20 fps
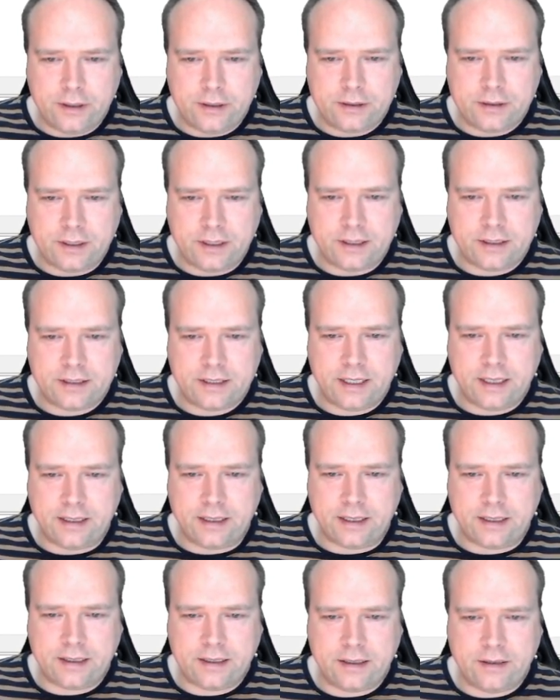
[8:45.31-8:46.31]
So let's say
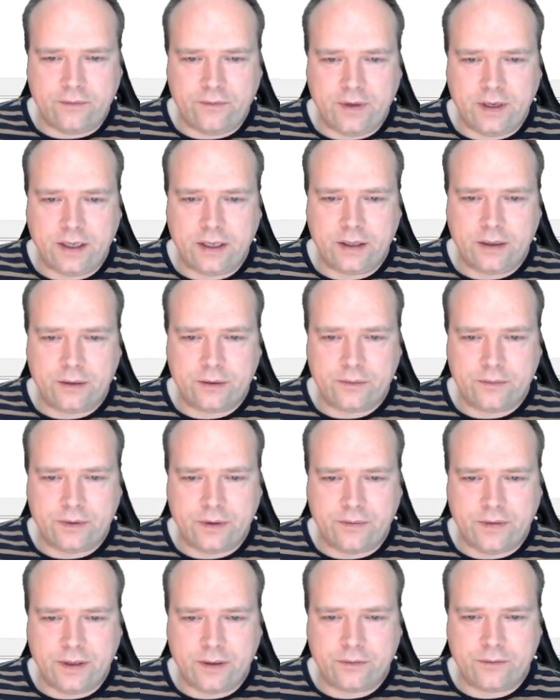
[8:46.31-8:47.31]
that the
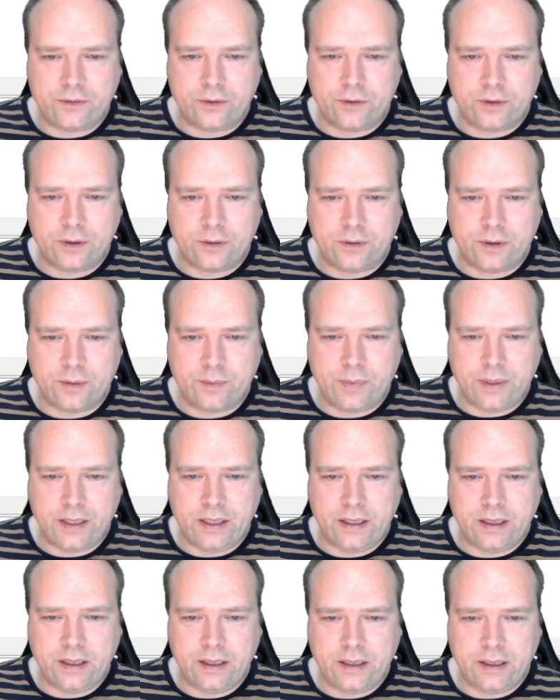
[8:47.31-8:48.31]
video folder will
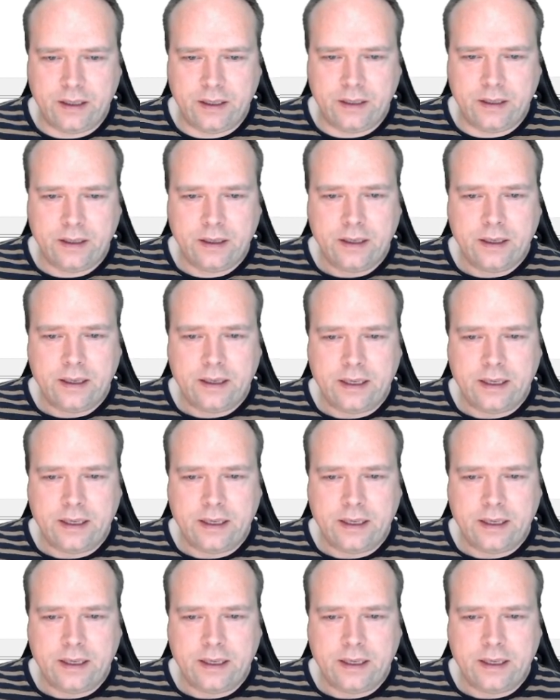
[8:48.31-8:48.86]
be